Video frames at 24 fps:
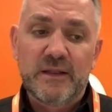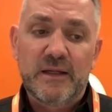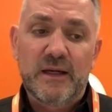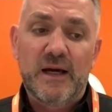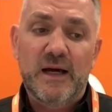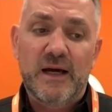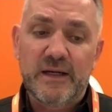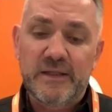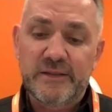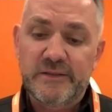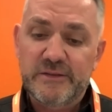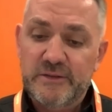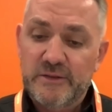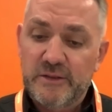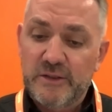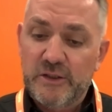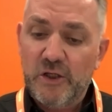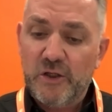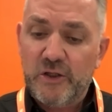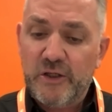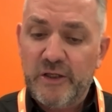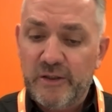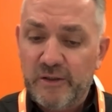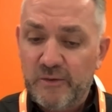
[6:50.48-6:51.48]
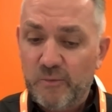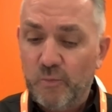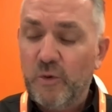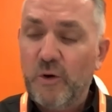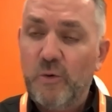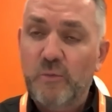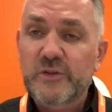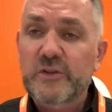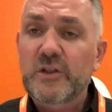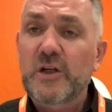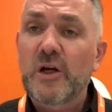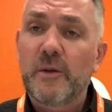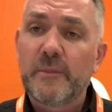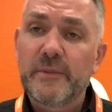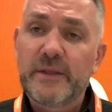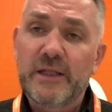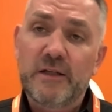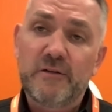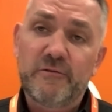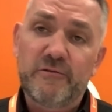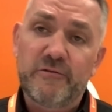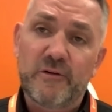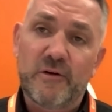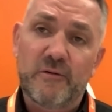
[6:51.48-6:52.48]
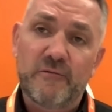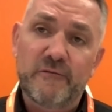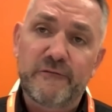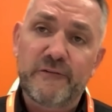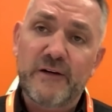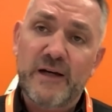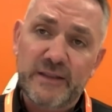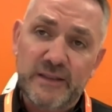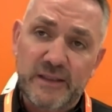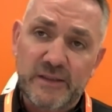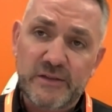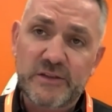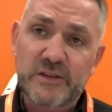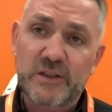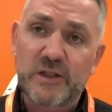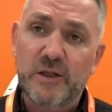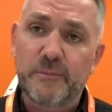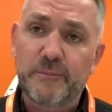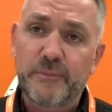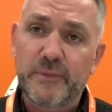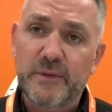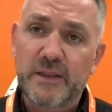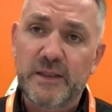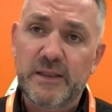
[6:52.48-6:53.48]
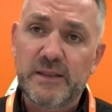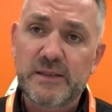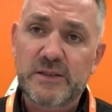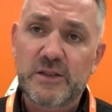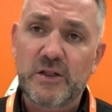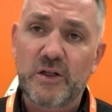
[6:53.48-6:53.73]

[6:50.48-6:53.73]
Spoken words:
I'd look at what was coming in from finance companies,